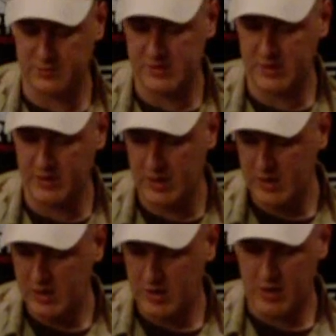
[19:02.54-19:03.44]
use a sling.
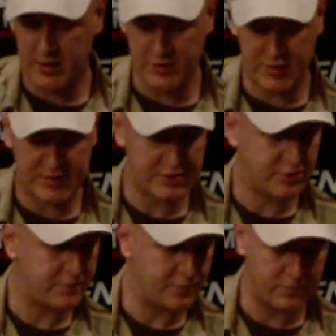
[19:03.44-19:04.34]
I can
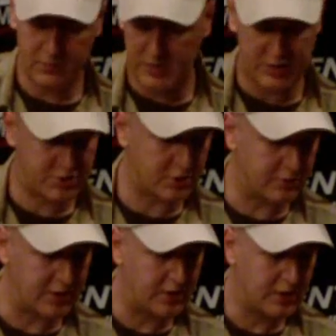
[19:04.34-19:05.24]
transition from each
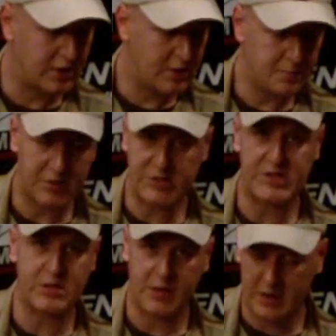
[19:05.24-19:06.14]
shoulder much
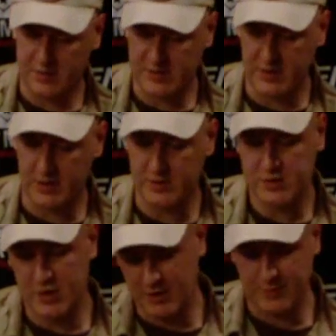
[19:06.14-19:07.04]
easier without a sling,
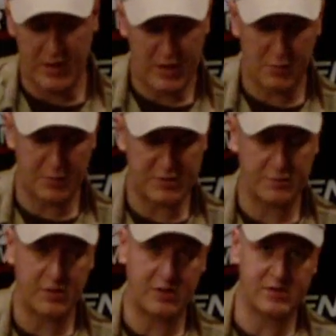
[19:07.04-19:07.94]
so it might be
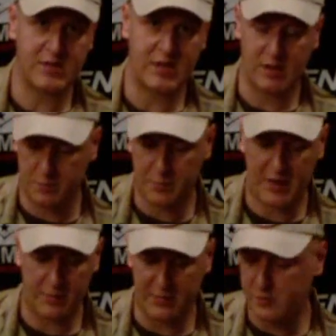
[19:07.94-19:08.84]
something to consider,
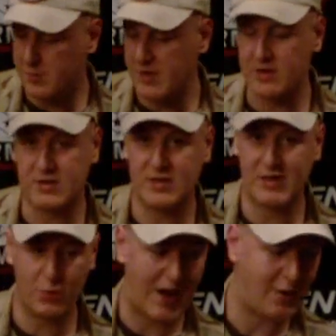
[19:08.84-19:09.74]
play with it for a bit and
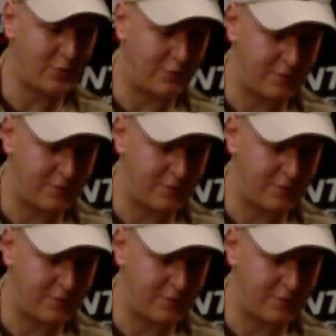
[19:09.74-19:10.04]
see how you